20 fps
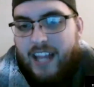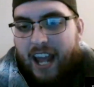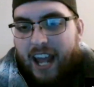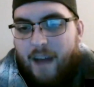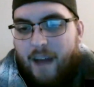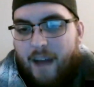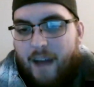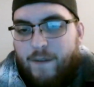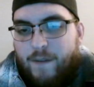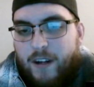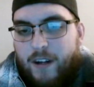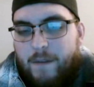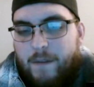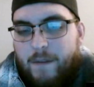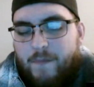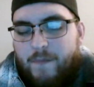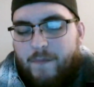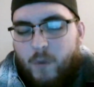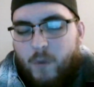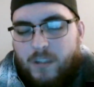have a
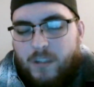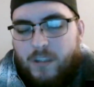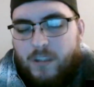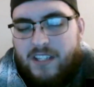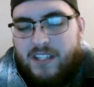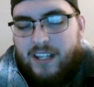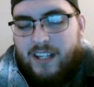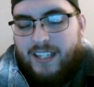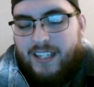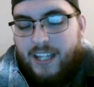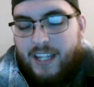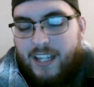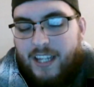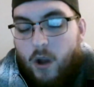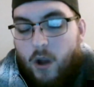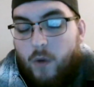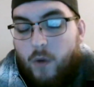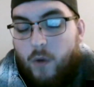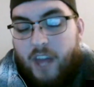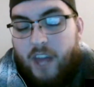uh, what's the
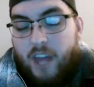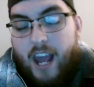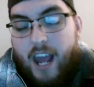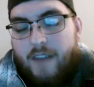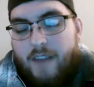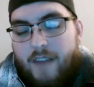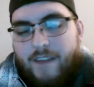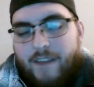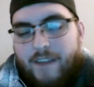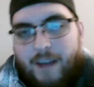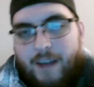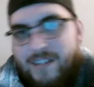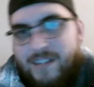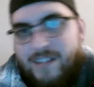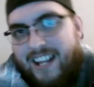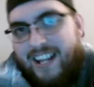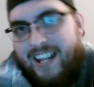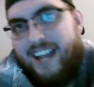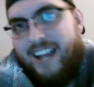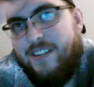no? They have I
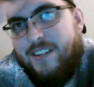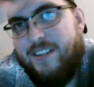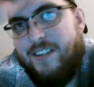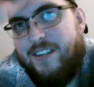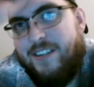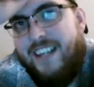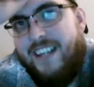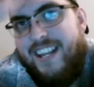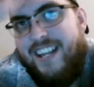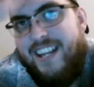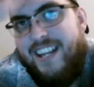was actually